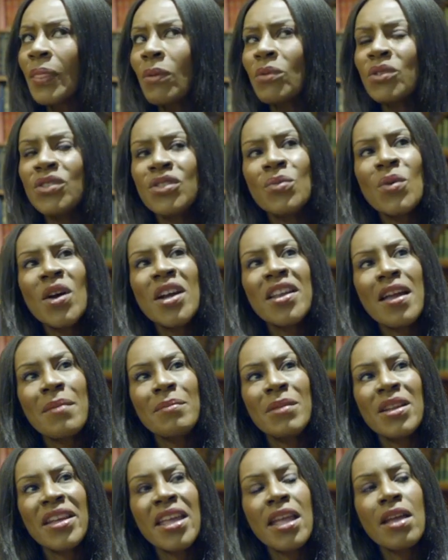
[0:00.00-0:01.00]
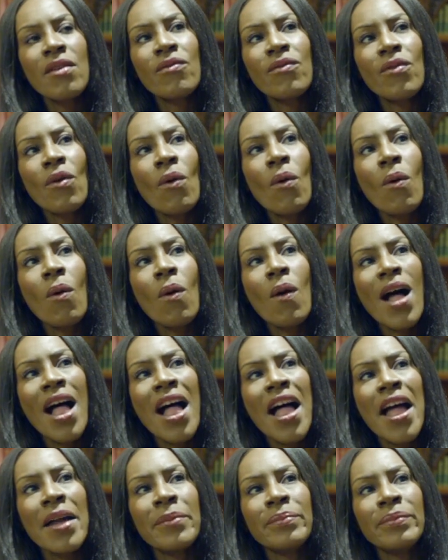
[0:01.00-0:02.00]
what's the word I'm looking for?
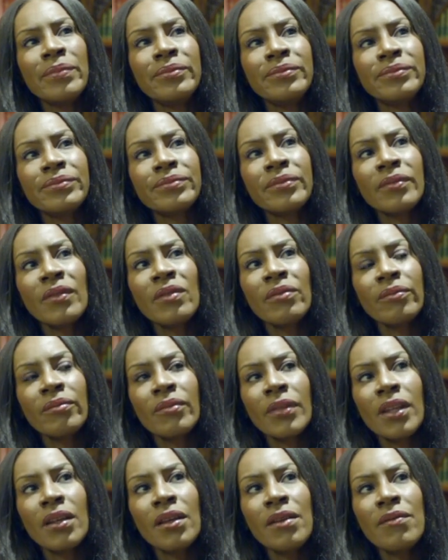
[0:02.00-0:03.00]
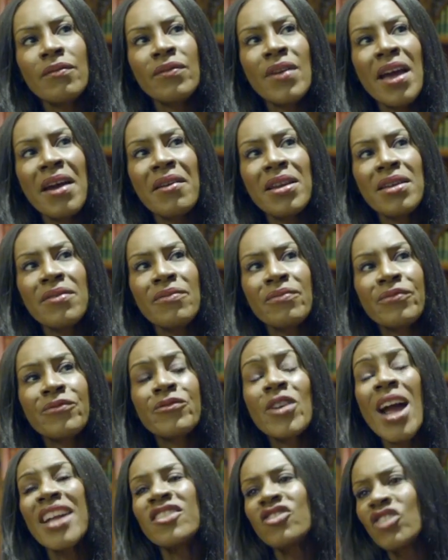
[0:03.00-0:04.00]
Um, very
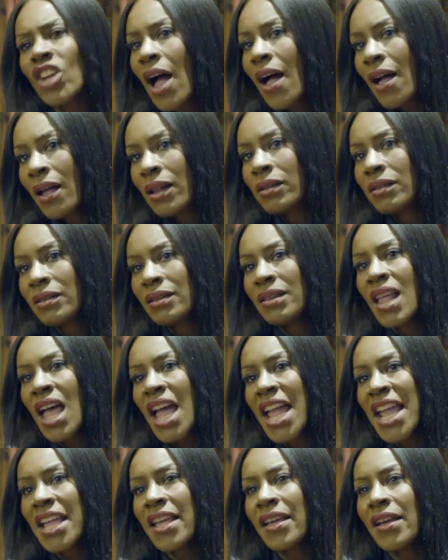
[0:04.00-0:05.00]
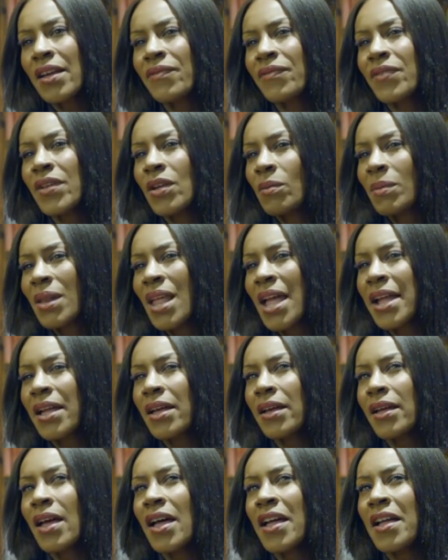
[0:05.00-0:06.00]
fragile, like mm. a film
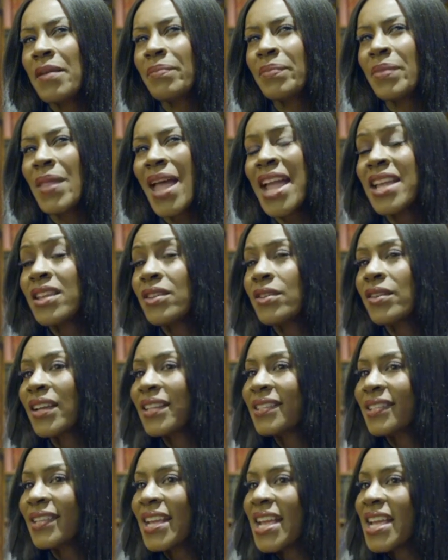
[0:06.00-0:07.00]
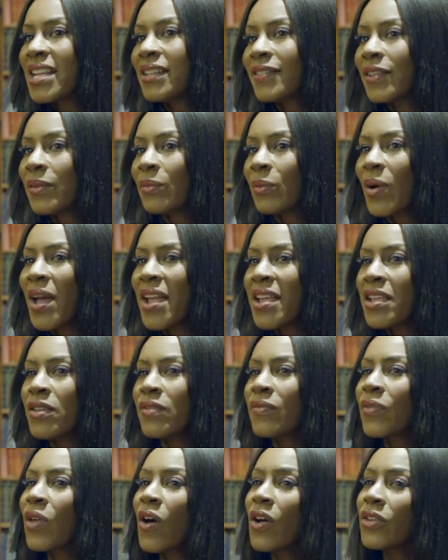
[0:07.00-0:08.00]
like um, A United Kingdom, where
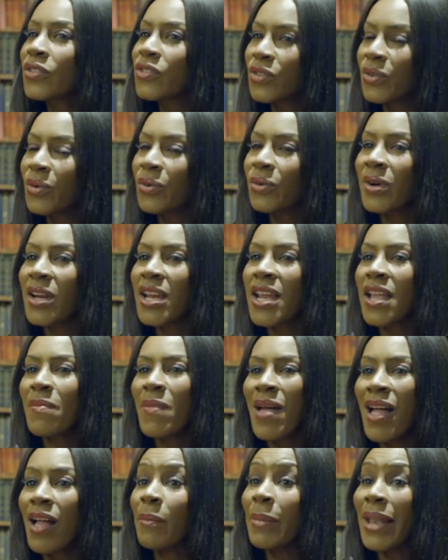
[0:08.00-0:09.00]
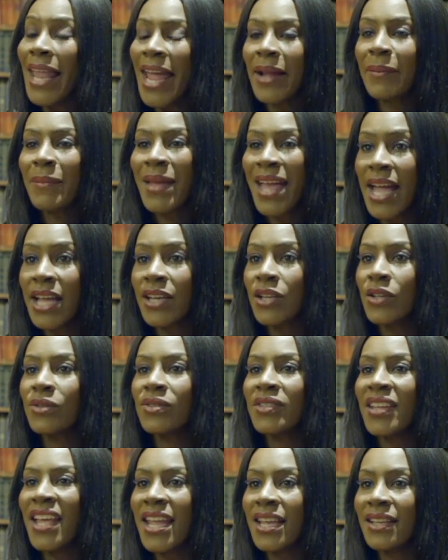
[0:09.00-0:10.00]
you've got a story about a black man
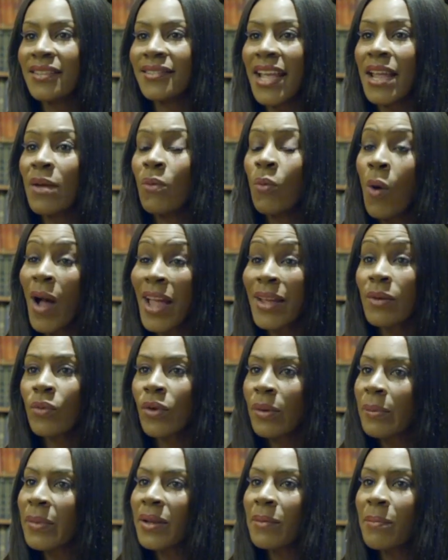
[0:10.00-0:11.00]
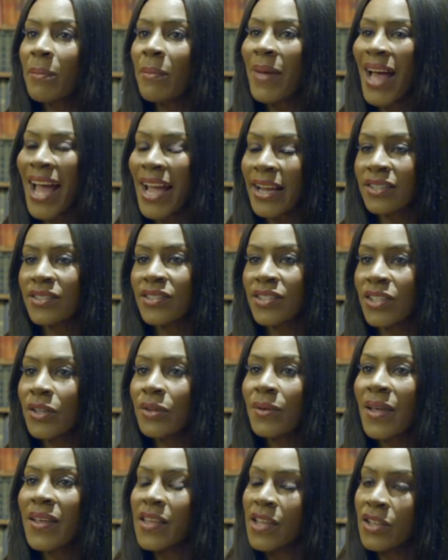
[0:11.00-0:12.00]
who takes a white woman back
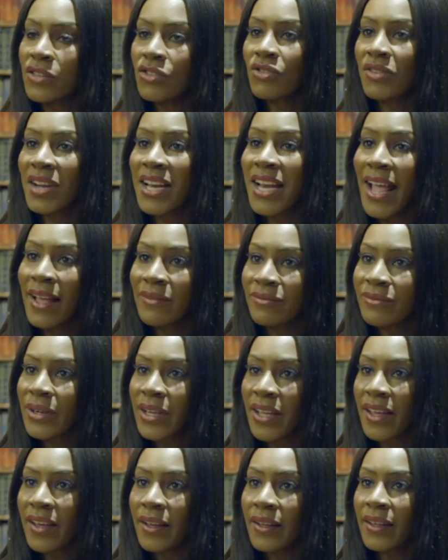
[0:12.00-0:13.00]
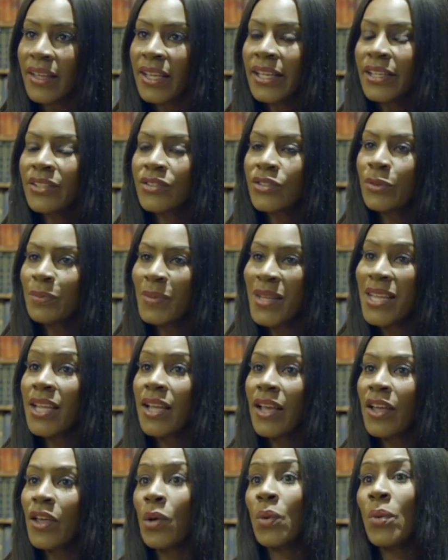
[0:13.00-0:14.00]
to a country in Africa to
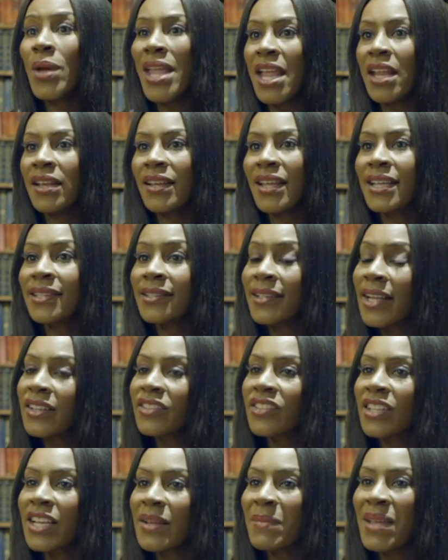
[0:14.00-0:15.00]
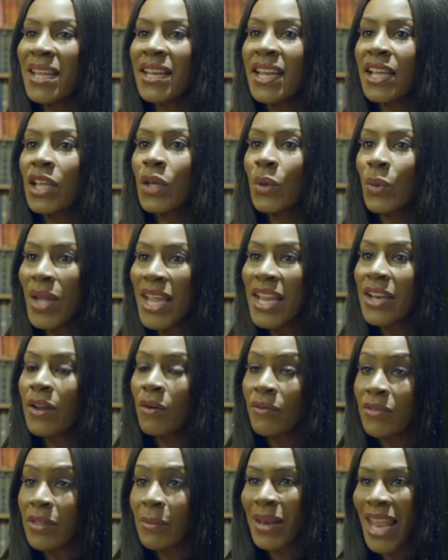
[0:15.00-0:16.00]
be a queen, essentially meaning queen
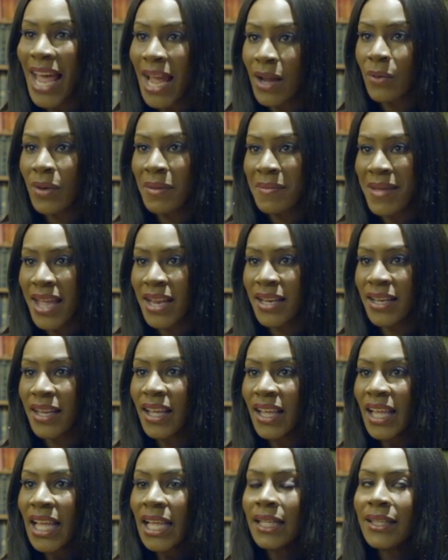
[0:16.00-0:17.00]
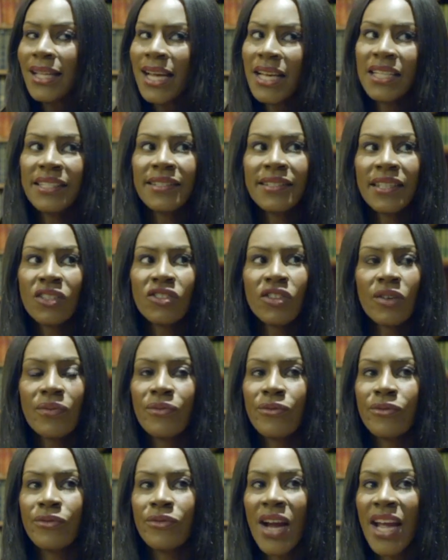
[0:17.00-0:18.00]
of the black women. Mm. That is such a
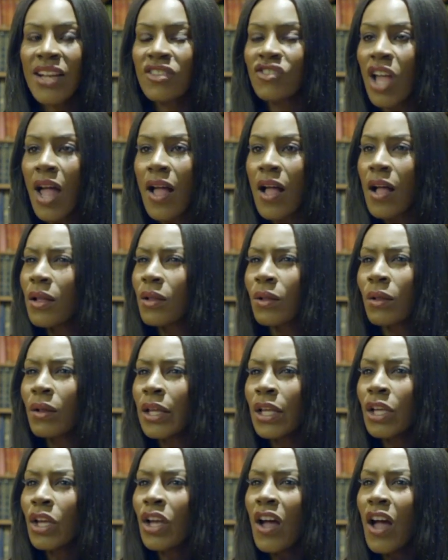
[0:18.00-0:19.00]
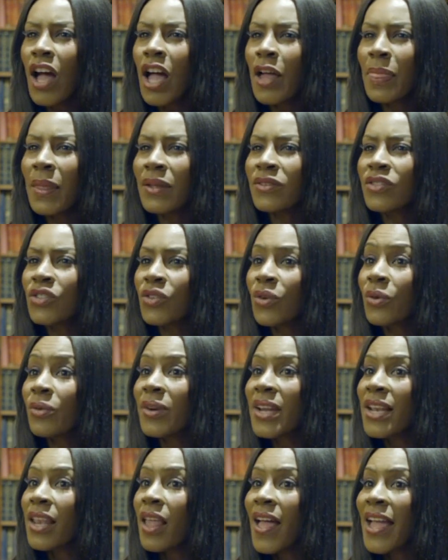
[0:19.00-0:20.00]
fragile. Um,
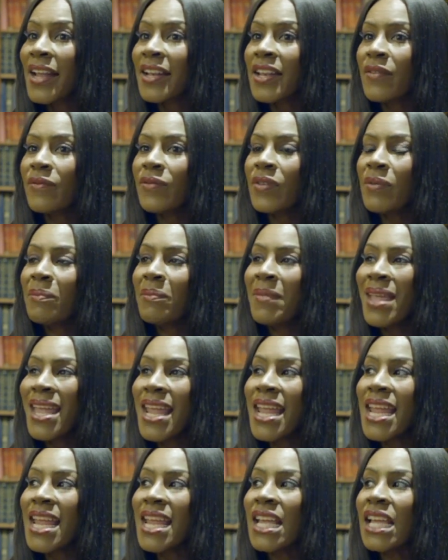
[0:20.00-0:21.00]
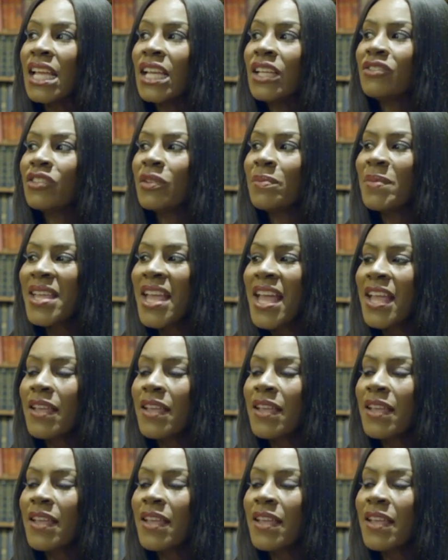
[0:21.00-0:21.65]
storyline that for me to be